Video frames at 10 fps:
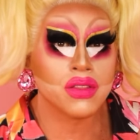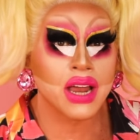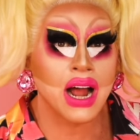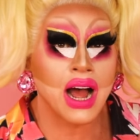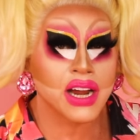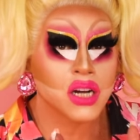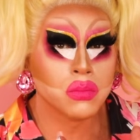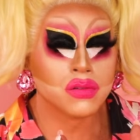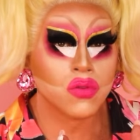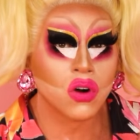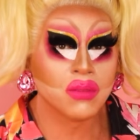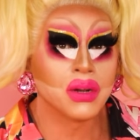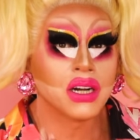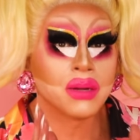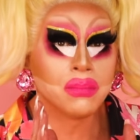that I could
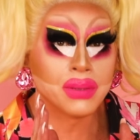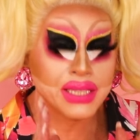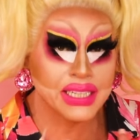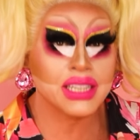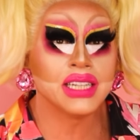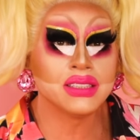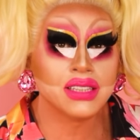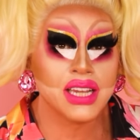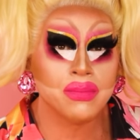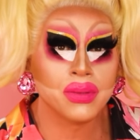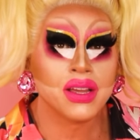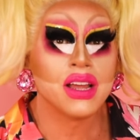perform completely asleep